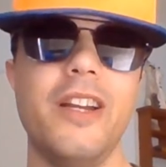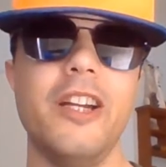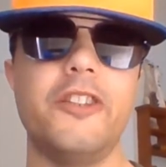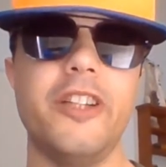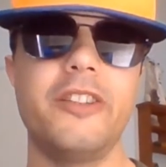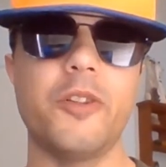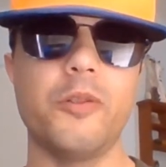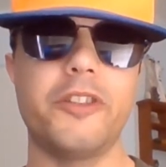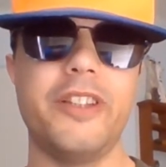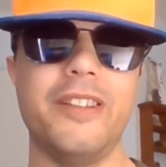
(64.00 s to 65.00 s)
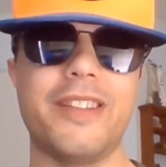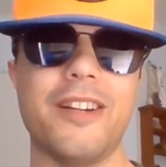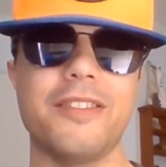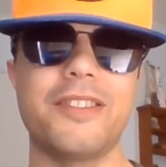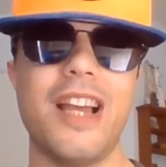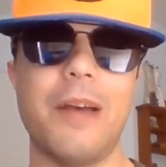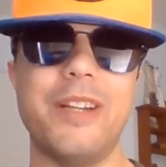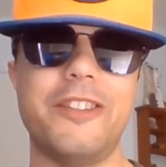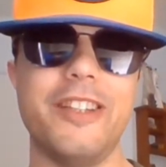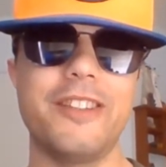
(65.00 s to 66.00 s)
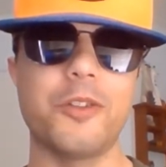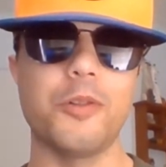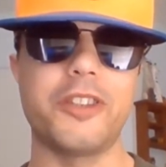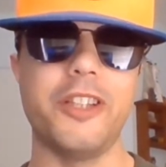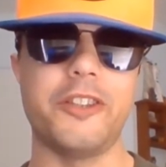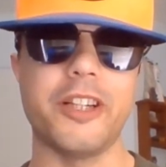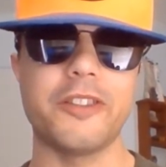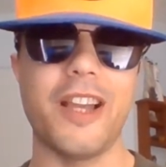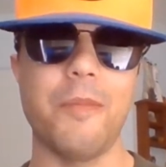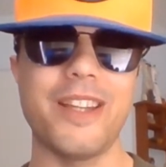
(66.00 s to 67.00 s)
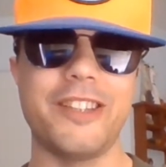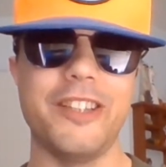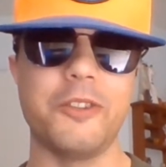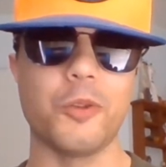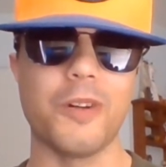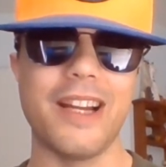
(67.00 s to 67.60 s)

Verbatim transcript: She sold seashells down by the Xizor.